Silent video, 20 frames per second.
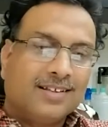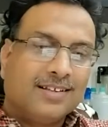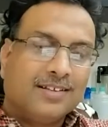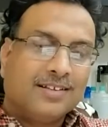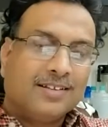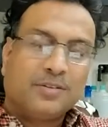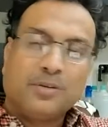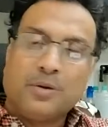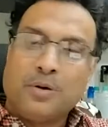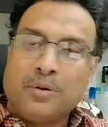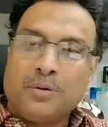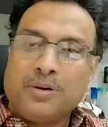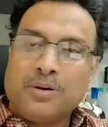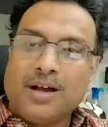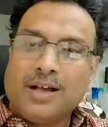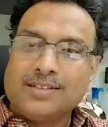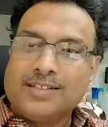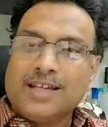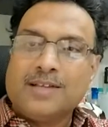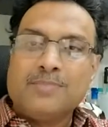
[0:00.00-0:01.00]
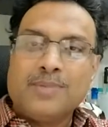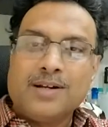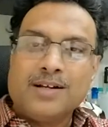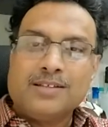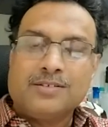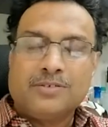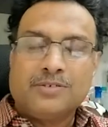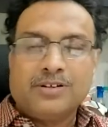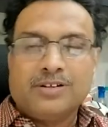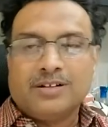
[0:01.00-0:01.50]
So assignment
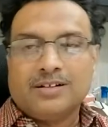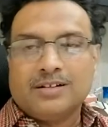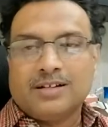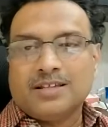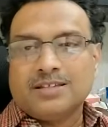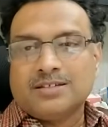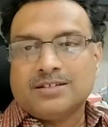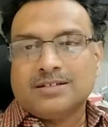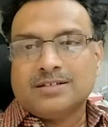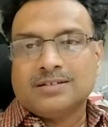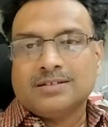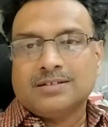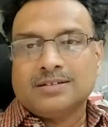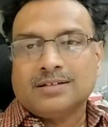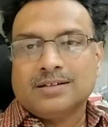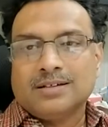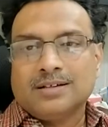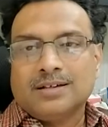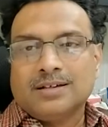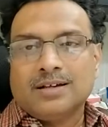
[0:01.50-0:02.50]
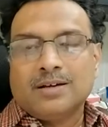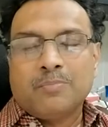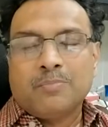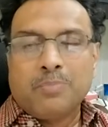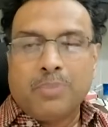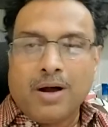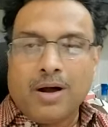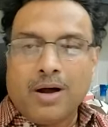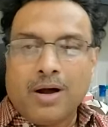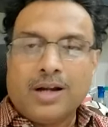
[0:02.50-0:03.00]
is going to test
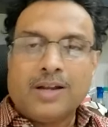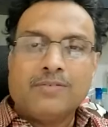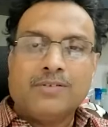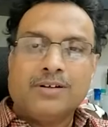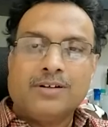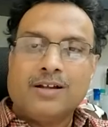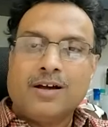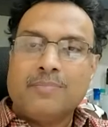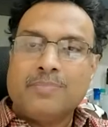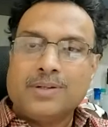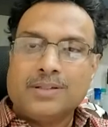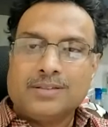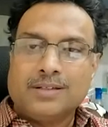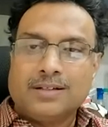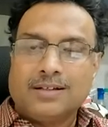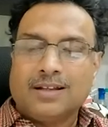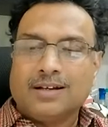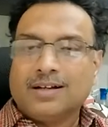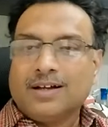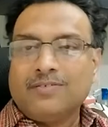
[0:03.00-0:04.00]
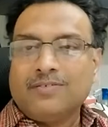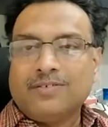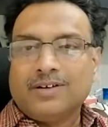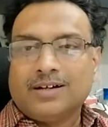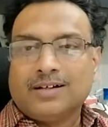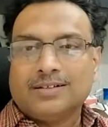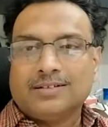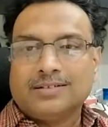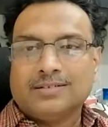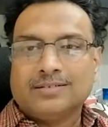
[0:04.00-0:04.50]
part of the topics that are
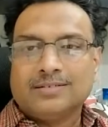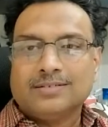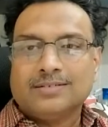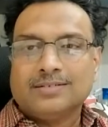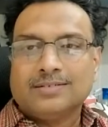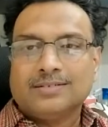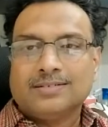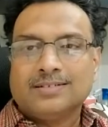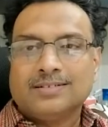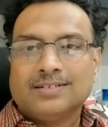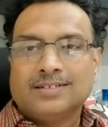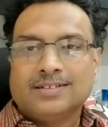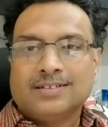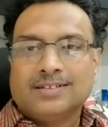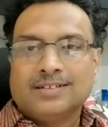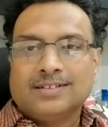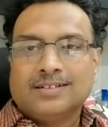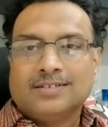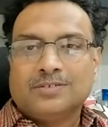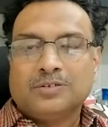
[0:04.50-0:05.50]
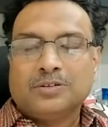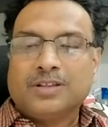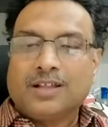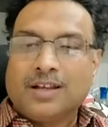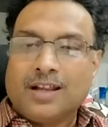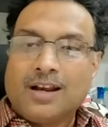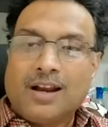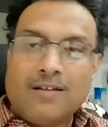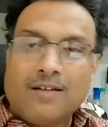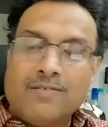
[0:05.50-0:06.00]
covered. So
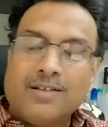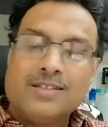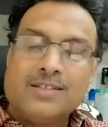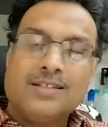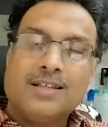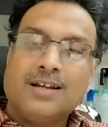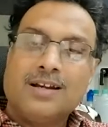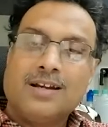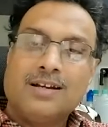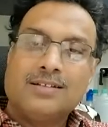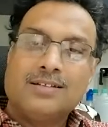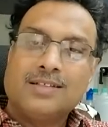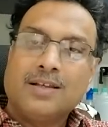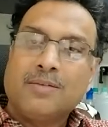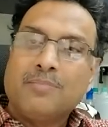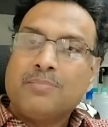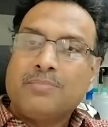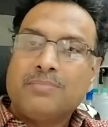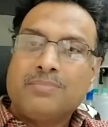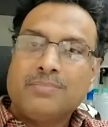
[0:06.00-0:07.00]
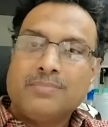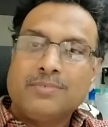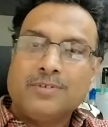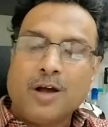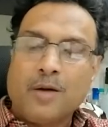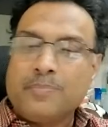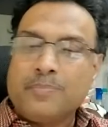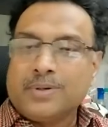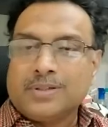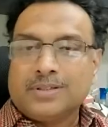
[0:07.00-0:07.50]
there are some
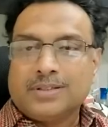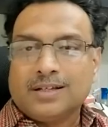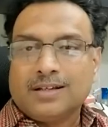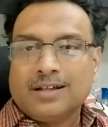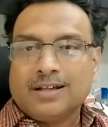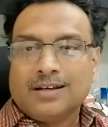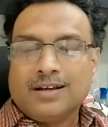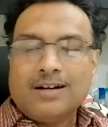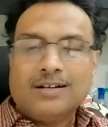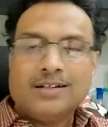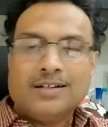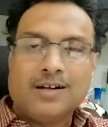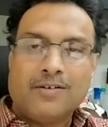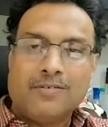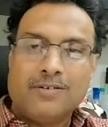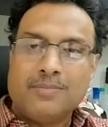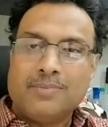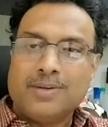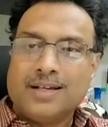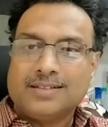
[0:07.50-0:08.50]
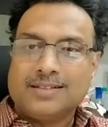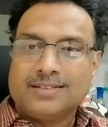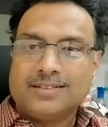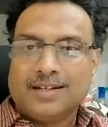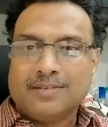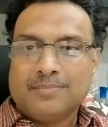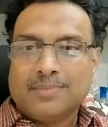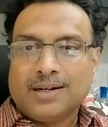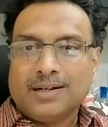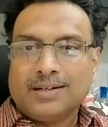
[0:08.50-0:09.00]
topics that are not covered by
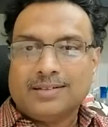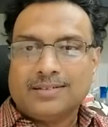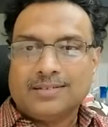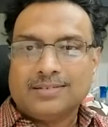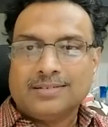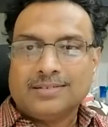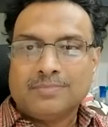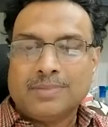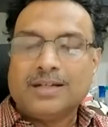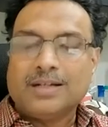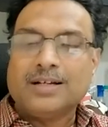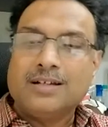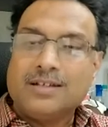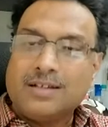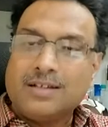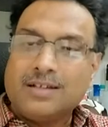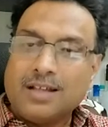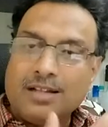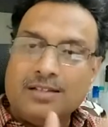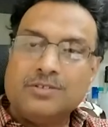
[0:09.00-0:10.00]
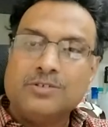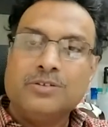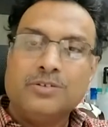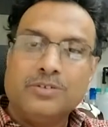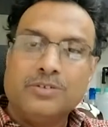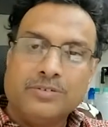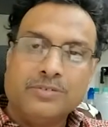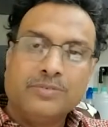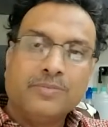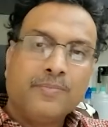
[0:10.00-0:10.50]
assignment, but it tells
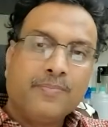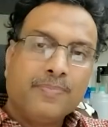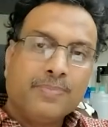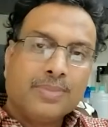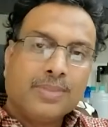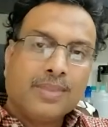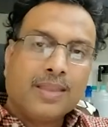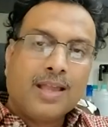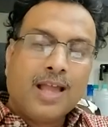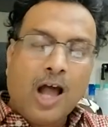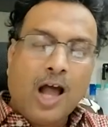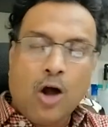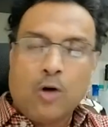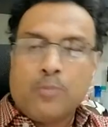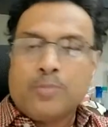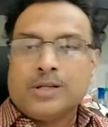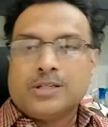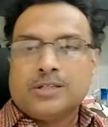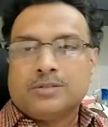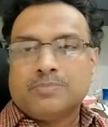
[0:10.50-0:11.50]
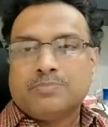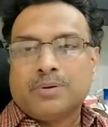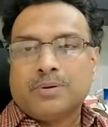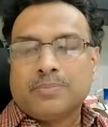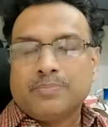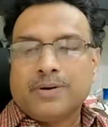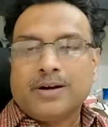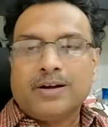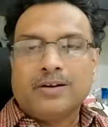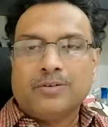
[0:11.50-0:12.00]
you how much
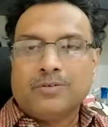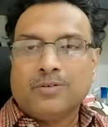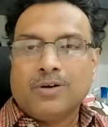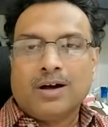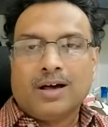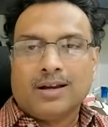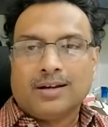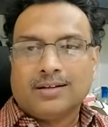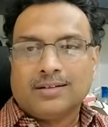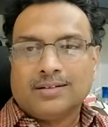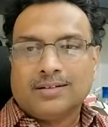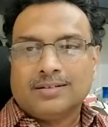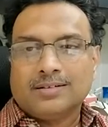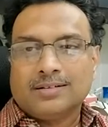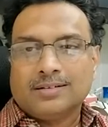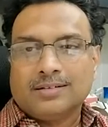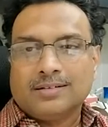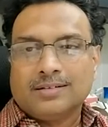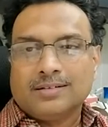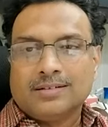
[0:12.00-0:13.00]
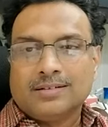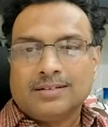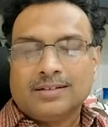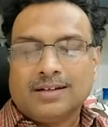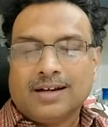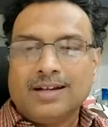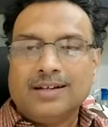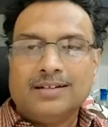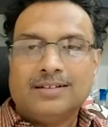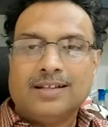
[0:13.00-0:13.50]
prepared you are,
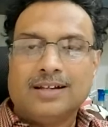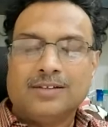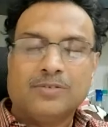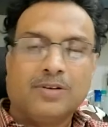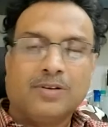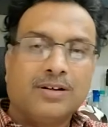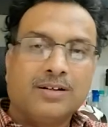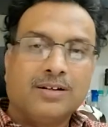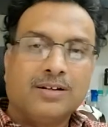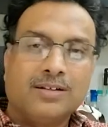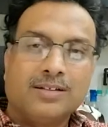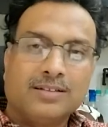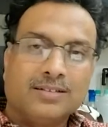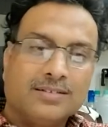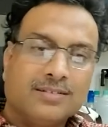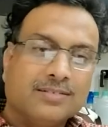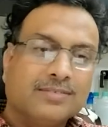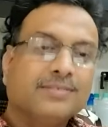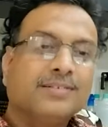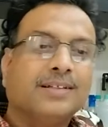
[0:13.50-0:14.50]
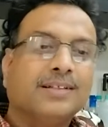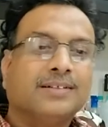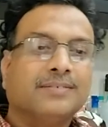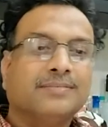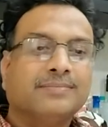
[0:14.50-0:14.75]
right? That's what it is. Yeah.